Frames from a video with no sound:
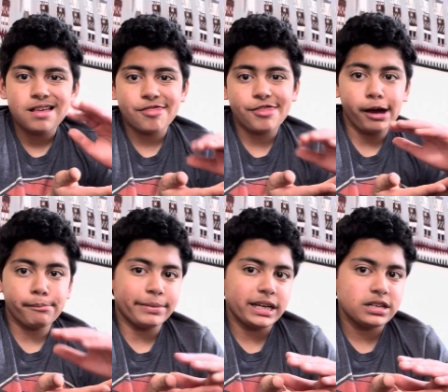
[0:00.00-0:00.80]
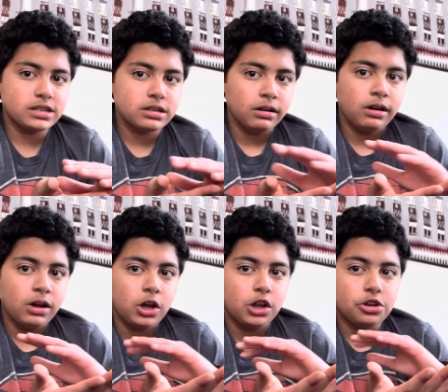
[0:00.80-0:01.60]
that means
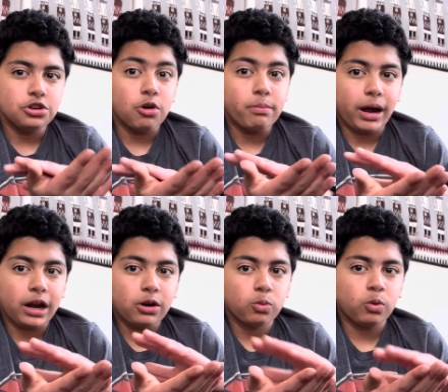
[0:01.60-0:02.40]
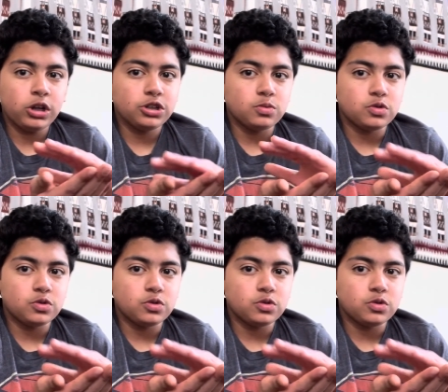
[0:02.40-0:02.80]
no matter what you